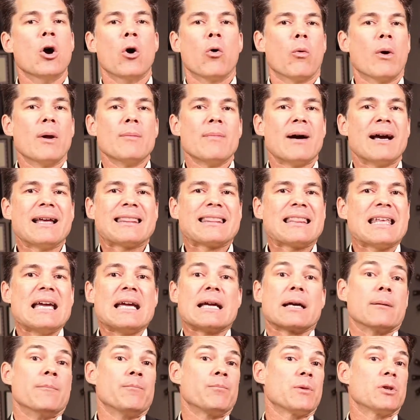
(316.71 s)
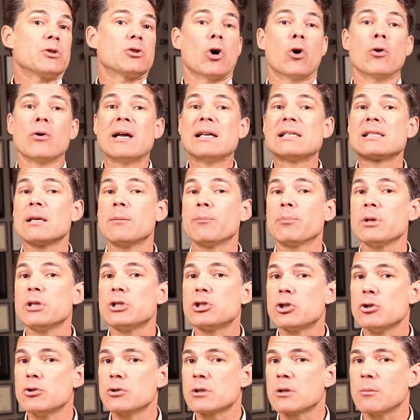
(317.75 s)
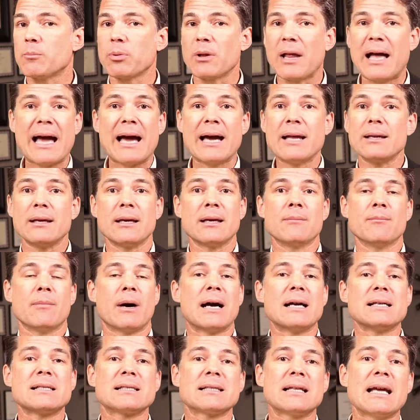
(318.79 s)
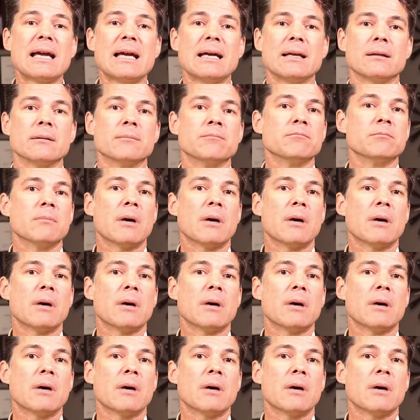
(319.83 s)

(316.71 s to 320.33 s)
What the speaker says: One might think, don't I simply choose the plan in my state?